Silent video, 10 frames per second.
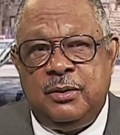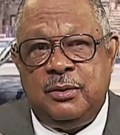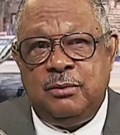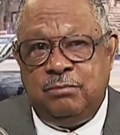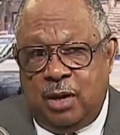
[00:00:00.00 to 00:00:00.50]

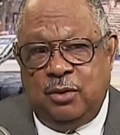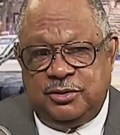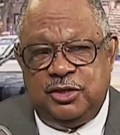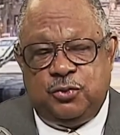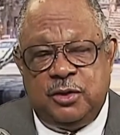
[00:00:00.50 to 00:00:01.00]

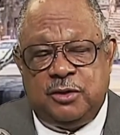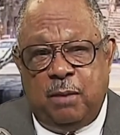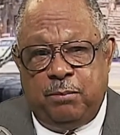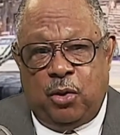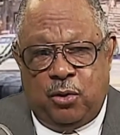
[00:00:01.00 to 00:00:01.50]
Moses was
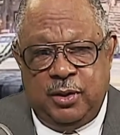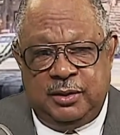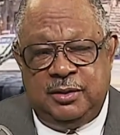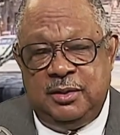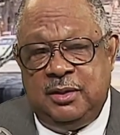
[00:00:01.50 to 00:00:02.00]

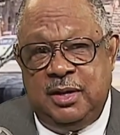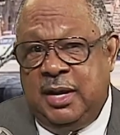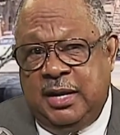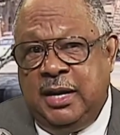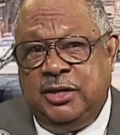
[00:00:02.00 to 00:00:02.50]
born
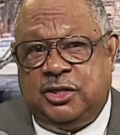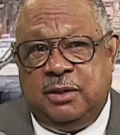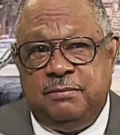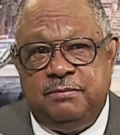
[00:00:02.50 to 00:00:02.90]
in Egypt.